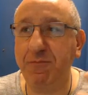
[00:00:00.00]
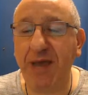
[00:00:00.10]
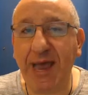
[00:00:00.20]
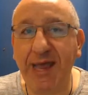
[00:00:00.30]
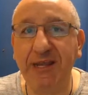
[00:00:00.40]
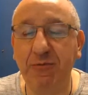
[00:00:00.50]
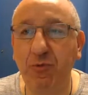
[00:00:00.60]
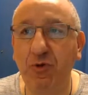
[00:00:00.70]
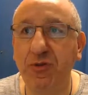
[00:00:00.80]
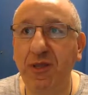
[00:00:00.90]
in panic
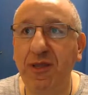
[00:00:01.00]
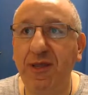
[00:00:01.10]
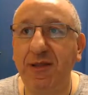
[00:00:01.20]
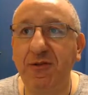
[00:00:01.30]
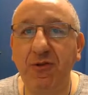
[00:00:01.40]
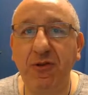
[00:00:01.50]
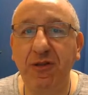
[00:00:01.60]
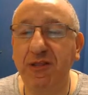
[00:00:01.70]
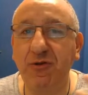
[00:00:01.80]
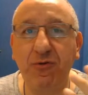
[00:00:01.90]
mode,
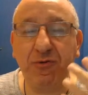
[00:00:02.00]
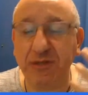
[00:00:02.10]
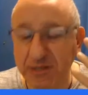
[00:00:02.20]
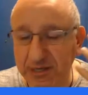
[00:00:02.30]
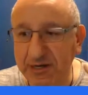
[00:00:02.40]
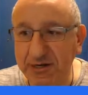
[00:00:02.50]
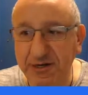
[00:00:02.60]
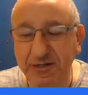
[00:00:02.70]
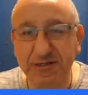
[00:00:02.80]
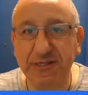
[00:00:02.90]
they don't hear
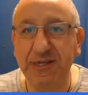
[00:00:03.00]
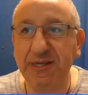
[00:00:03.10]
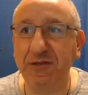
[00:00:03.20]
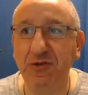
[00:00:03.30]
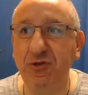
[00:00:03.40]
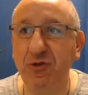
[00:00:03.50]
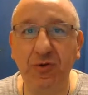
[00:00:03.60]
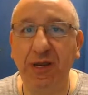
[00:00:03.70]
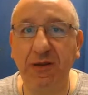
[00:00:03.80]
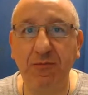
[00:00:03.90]
and see
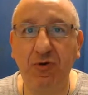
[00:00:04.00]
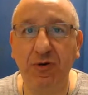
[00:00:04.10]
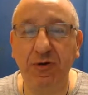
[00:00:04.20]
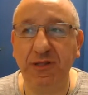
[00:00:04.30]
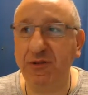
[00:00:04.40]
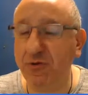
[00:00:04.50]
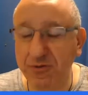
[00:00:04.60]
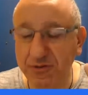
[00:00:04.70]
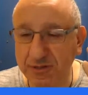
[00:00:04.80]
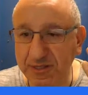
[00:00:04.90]
you anymore. They
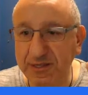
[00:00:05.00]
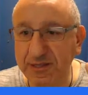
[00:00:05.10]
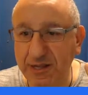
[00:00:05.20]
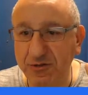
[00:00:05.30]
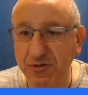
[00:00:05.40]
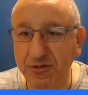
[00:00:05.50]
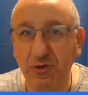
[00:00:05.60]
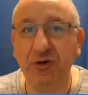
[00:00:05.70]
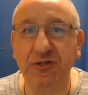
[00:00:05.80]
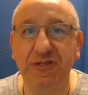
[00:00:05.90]
don't think that
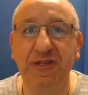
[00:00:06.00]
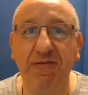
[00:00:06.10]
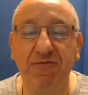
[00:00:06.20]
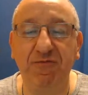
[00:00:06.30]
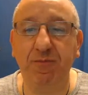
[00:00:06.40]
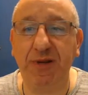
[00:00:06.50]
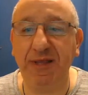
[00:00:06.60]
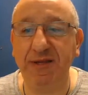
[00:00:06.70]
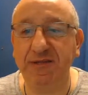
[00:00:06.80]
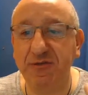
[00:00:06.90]
you're the safe
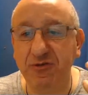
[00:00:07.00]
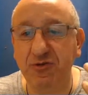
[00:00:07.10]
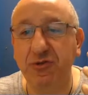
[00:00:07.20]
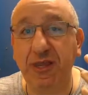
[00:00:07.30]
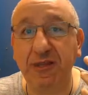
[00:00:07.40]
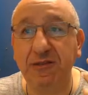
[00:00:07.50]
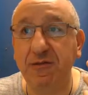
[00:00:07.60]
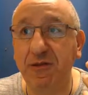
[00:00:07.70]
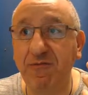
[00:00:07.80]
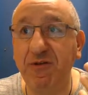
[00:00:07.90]
place. So they
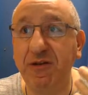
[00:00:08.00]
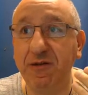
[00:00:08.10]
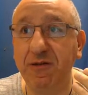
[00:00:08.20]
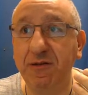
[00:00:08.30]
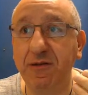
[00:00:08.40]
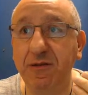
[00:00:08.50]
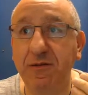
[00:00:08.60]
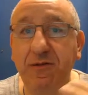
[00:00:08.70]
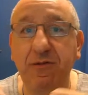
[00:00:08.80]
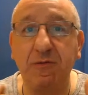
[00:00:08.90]
even
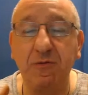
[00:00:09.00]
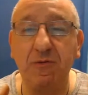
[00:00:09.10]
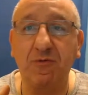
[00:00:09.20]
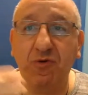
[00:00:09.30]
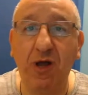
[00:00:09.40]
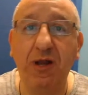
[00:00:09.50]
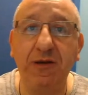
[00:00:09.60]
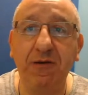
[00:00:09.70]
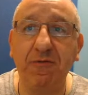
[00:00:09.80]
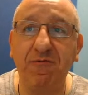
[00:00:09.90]
run
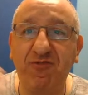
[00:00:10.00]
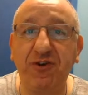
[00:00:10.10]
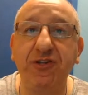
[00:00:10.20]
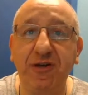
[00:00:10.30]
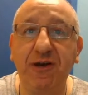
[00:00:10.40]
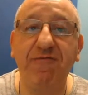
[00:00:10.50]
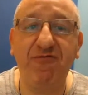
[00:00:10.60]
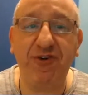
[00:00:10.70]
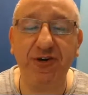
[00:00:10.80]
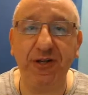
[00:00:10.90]
further and
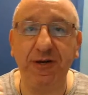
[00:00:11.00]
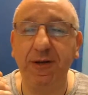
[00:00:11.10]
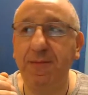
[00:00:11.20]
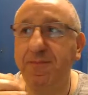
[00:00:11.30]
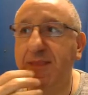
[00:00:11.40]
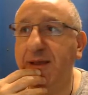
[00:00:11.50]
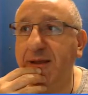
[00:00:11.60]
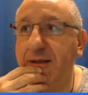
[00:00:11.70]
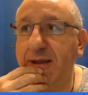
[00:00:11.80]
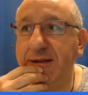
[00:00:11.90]
further
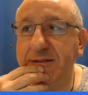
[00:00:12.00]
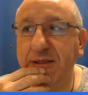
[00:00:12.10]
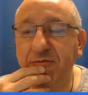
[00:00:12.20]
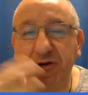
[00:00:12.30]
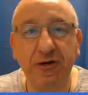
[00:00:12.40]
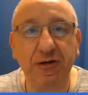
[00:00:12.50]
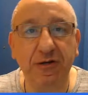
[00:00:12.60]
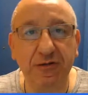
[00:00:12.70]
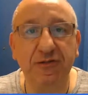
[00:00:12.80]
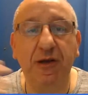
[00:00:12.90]
and there were
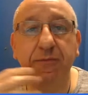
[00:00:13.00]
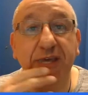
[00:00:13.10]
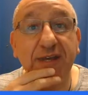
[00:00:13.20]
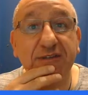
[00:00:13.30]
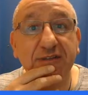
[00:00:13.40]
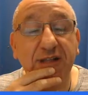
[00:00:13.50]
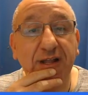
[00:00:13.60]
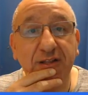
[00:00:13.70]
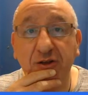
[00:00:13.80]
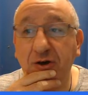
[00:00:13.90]
some cases
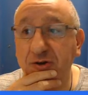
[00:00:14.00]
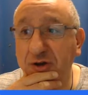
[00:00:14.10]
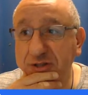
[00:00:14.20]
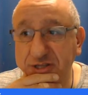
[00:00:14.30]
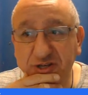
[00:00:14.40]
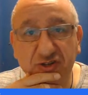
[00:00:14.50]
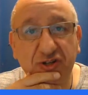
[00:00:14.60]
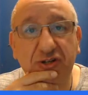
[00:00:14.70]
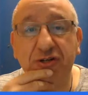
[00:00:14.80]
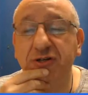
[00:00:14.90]
that a dog got
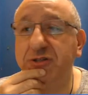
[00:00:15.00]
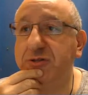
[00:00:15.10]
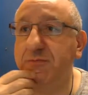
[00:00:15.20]
injured